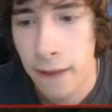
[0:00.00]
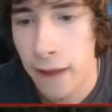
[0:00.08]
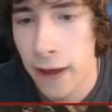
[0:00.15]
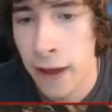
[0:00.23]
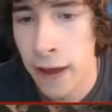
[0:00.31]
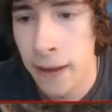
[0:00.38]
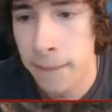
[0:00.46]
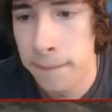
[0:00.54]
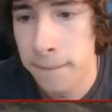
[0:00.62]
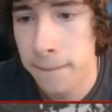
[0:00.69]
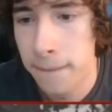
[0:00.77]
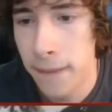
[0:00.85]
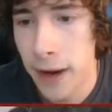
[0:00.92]

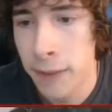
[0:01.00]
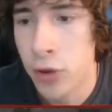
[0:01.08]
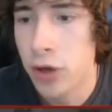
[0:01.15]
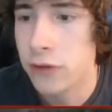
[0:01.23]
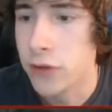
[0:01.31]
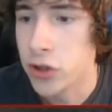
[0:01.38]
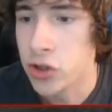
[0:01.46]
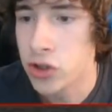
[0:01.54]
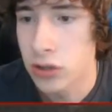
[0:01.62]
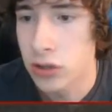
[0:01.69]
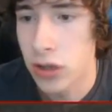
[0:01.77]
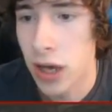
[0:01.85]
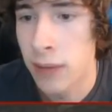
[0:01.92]
Um, I'm nervous.
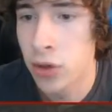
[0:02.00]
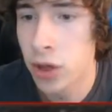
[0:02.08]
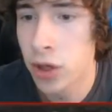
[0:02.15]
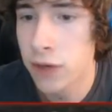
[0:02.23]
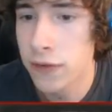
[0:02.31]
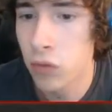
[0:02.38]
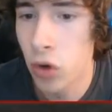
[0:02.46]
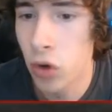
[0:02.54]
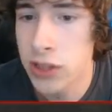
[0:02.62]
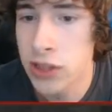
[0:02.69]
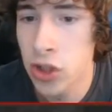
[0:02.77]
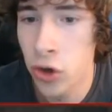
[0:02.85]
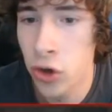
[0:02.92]
I'm nervous of what is
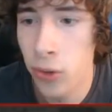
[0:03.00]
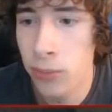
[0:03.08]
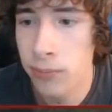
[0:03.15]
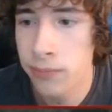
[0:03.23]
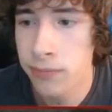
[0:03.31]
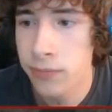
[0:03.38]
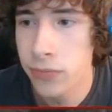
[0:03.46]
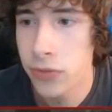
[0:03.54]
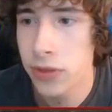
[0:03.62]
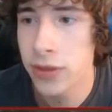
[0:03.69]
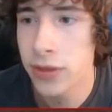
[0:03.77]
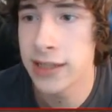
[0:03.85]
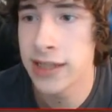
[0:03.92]
to come.
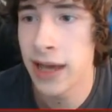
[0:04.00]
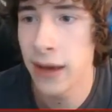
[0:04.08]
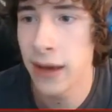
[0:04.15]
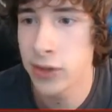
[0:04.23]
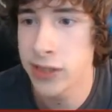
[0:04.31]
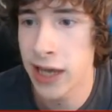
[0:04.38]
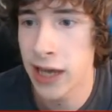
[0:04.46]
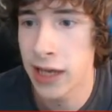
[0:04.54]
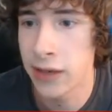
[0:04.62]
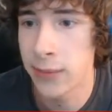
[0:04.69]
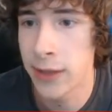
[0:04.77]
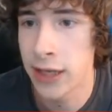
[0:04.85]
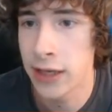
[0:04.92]
This house scared me,